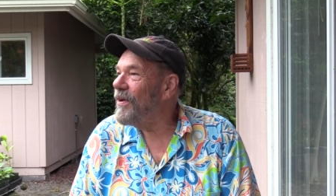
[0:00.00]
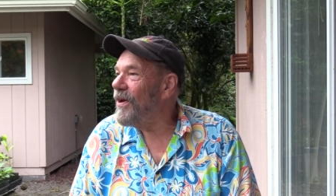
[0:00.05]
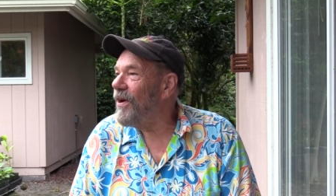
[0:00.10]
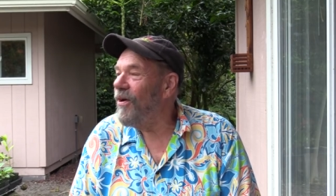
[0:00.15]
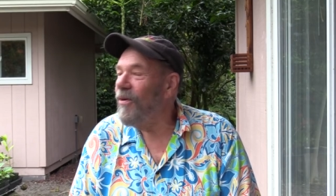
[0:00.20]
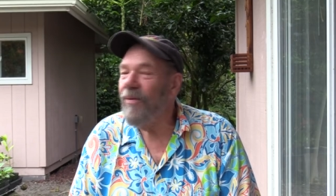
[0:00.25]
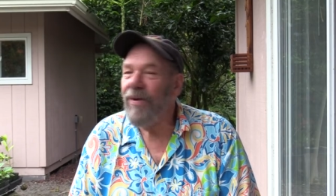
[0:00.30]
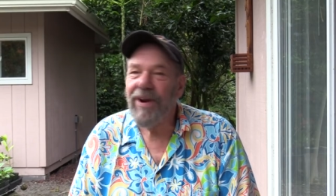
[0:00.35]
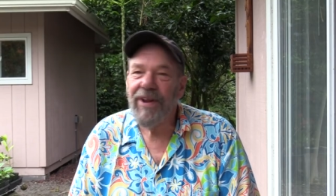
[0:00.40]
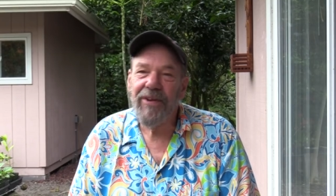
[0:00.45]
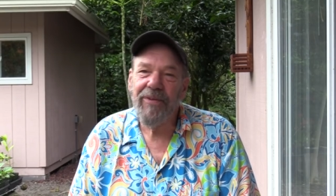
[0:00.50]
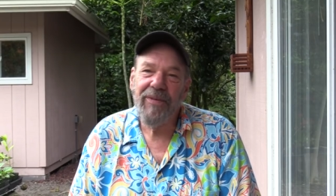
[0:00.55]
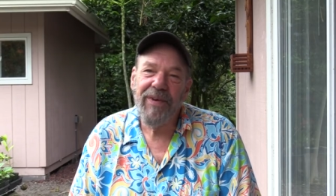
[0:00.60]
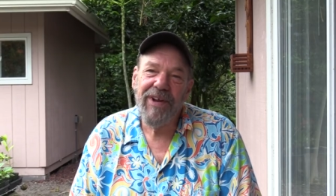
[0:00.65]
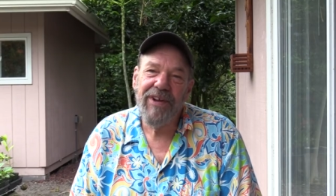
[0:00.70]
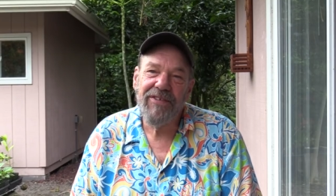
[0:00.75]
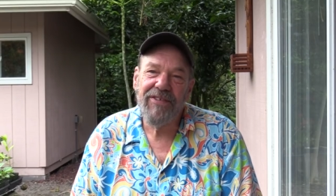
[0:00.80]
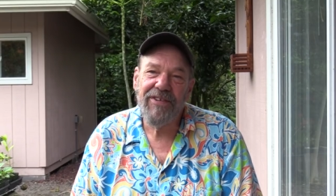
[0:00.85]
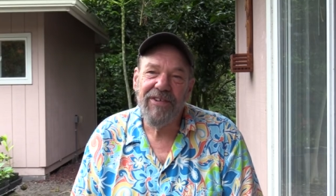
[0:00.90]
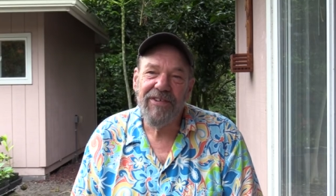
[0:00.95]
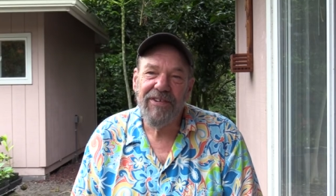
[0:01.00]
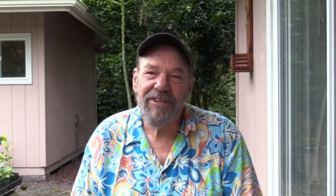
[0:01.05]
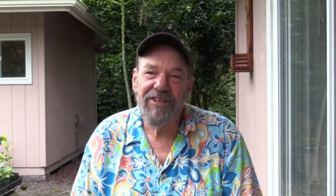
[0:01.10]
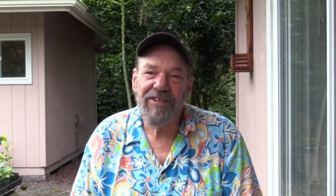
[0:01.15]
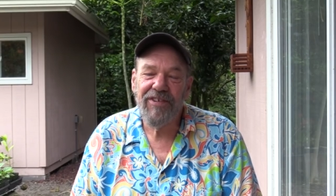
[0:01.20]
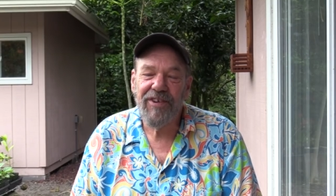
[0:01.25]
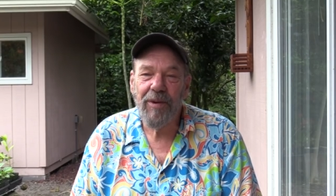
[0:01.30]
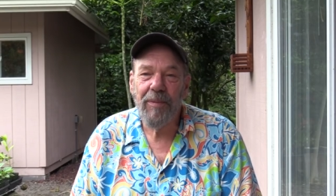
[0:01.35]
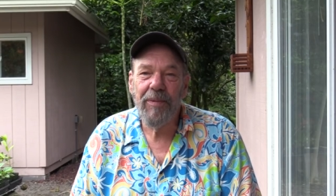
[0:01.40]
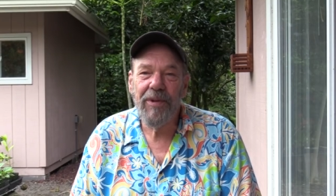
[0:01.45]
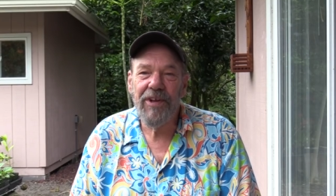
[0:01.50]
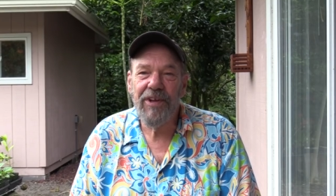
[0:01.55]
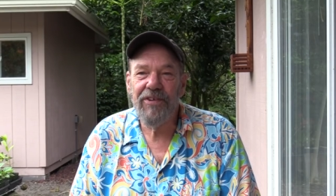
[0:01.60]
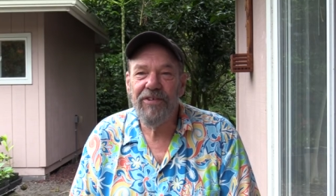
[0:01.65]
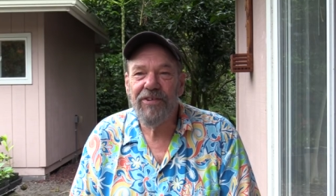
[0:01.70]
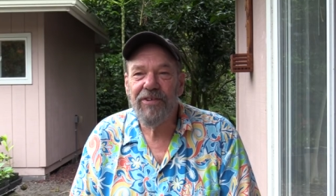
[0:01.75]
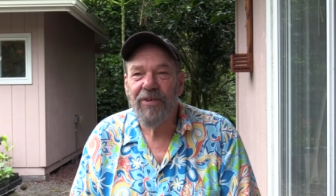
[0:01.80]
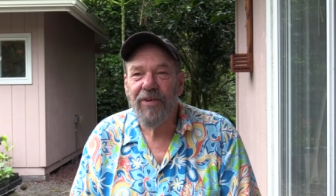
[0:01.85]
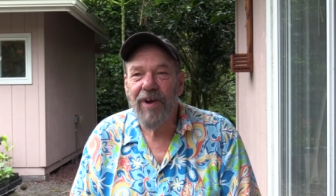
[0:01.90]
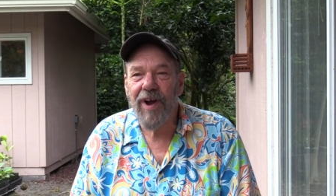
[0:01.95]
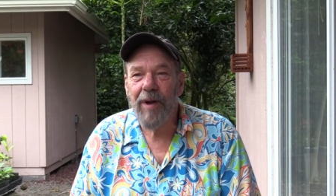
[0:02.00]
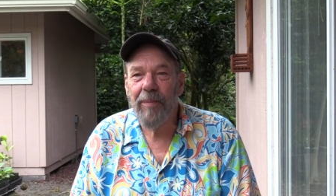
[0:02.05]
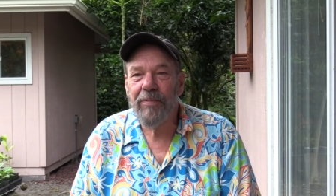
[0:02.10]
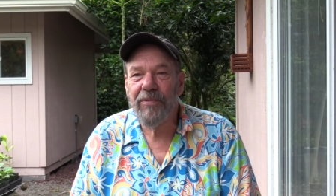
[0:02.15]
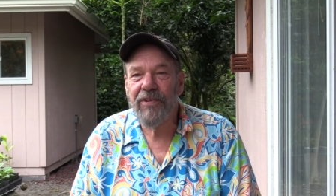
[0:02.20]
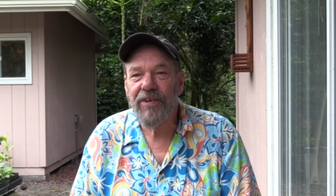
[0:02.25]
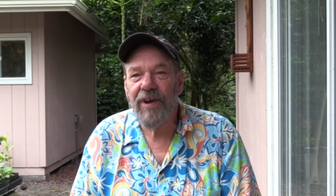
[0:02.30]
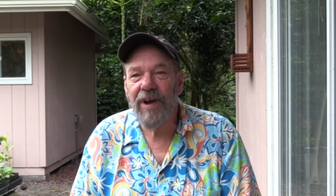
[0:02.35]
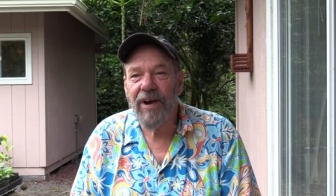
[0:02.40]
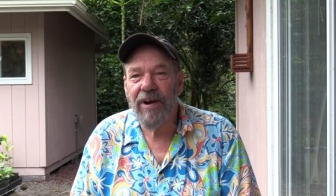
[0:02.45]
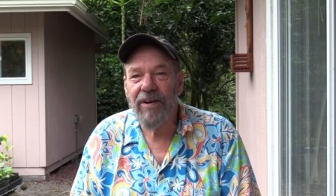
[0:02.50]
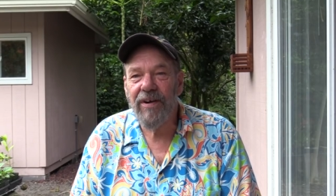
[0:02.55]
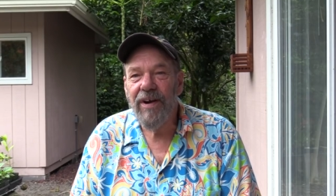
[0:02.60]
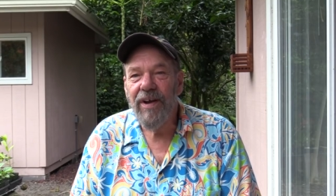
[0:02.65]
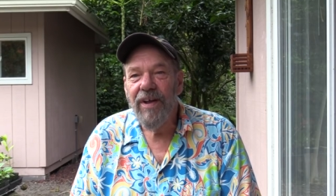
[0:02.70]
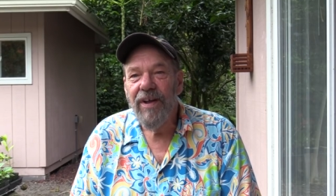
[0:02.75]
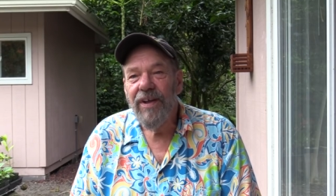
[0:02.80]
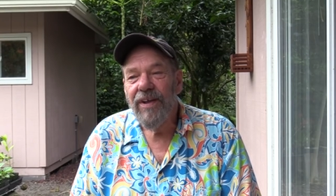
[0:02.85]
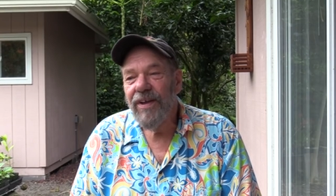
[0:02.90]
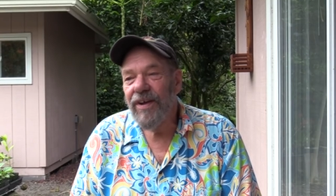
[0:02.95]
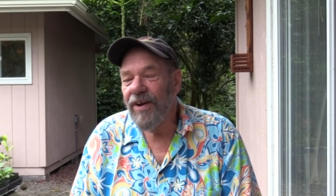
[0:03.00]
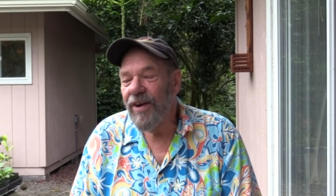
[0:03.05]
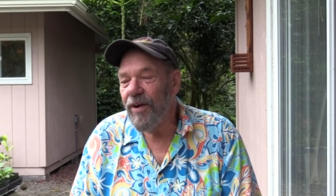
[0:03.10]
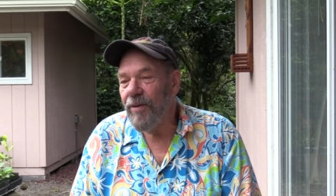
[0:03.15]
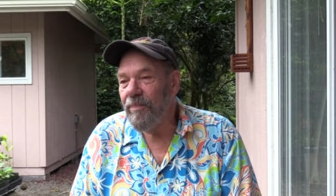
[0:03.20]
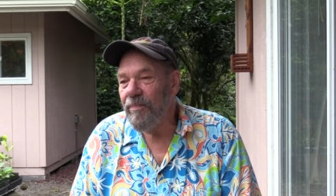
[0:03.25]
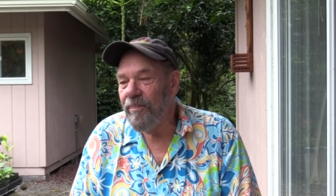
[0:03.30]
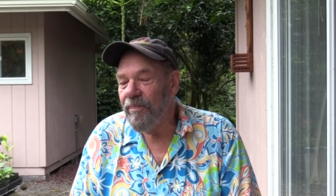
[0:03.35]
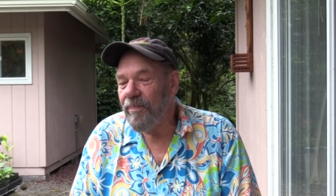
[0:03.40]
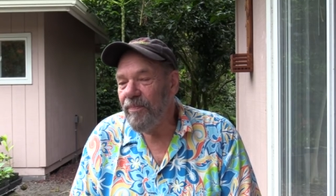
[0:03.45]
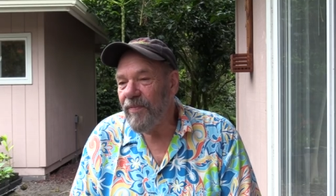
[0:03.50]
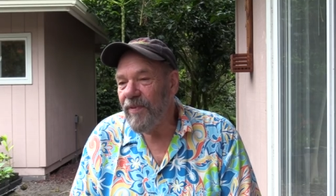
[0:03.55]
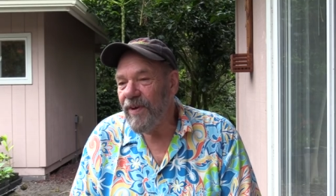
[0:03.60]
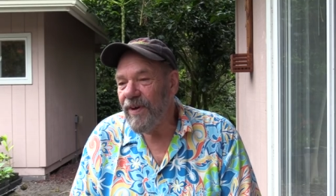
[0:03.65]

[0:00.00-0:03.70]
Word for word: You know, one of the reasons that some of these crops are um,